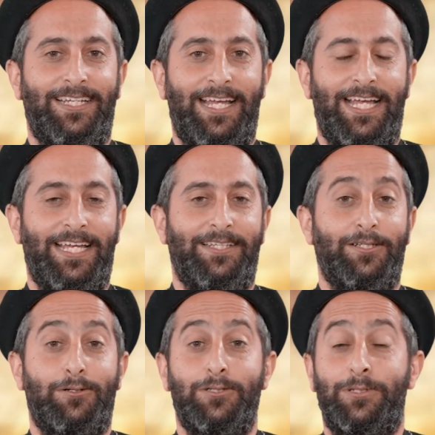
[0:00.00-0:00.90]
And
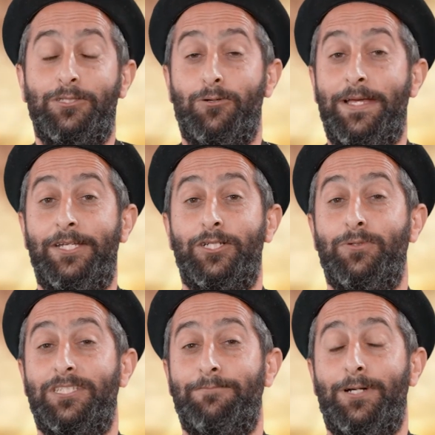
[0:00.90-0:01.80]
the grocery store manager
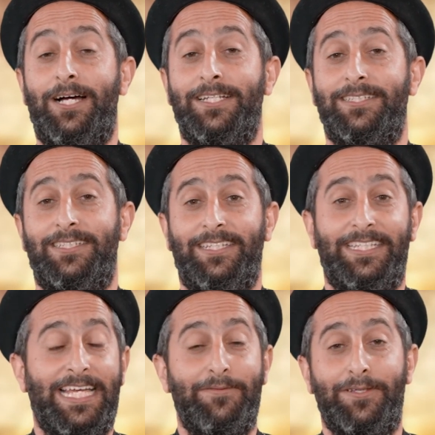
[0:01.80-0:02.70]
was surprised.
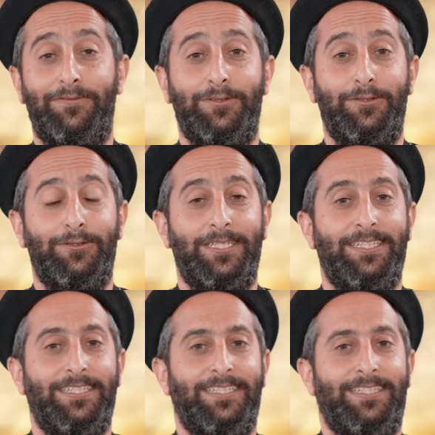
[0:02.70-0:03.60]
He gave her the food,
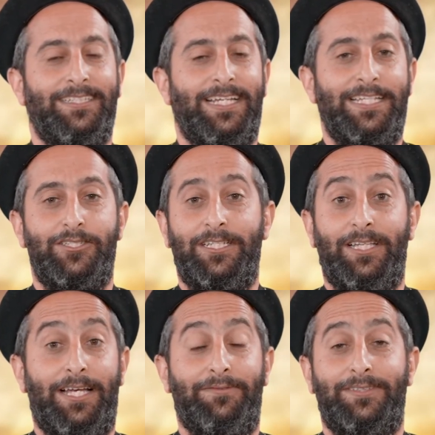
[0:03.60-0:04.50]
and she
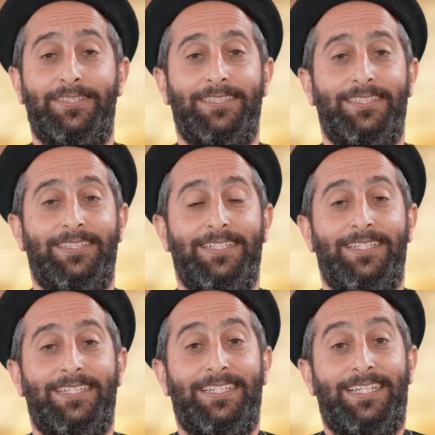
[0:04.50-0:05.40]
left.
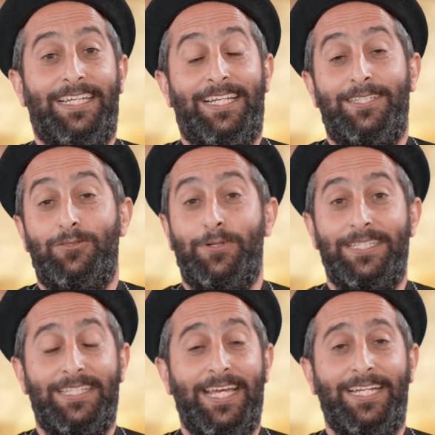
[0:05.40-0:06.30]
And I just want
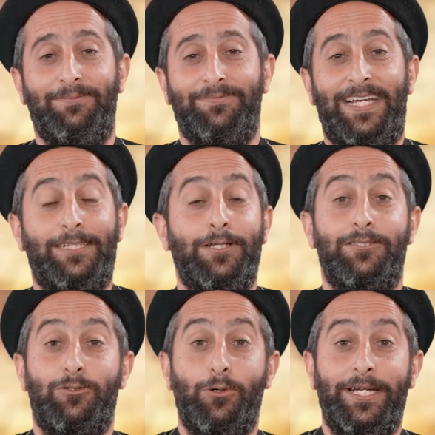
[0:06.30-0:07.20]
to say, I know that
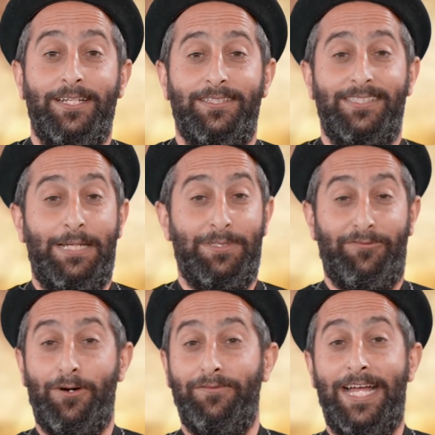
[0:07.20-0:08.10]
story seems
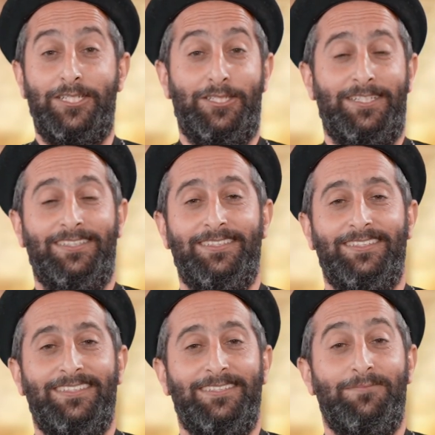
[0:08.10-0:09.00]
far-fetched.
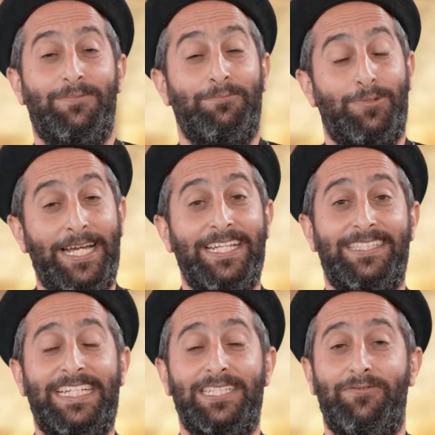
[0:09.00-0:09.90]
Pray and
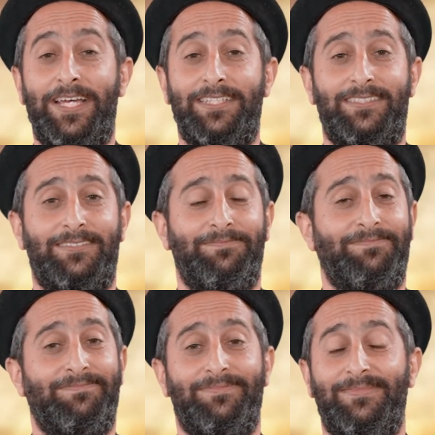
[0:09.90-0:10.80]
seek his face.
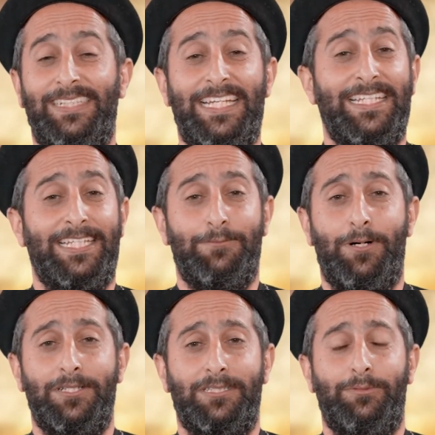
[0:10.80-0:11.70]
Anything's
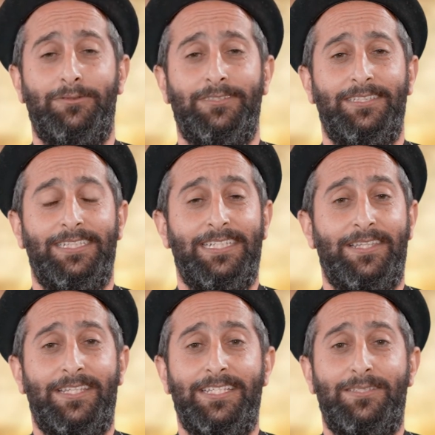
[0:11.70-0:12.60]
possible.
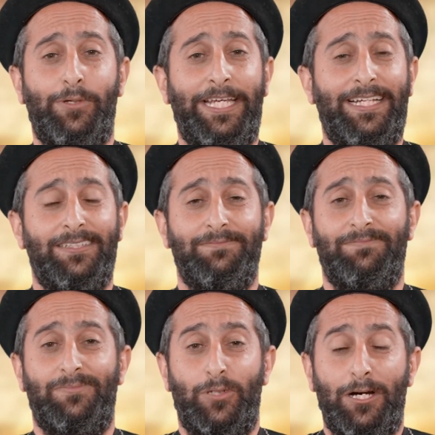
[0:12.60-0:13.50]
This week,
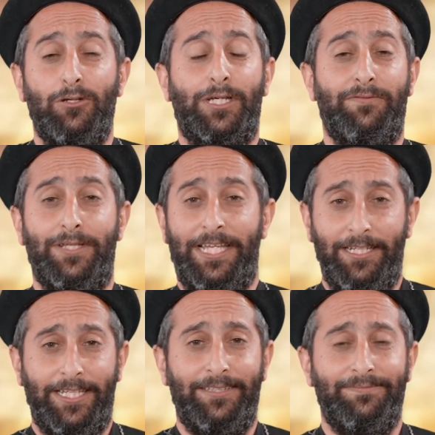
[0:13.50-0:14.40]
we are looking for that
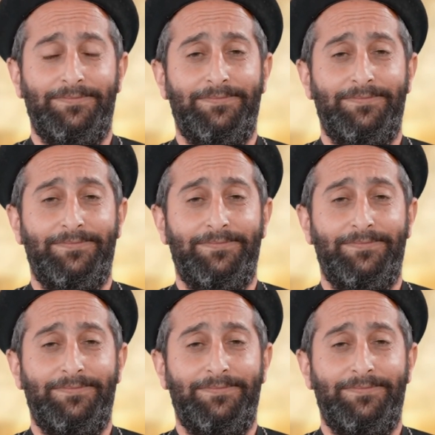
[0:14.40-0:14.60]
healing.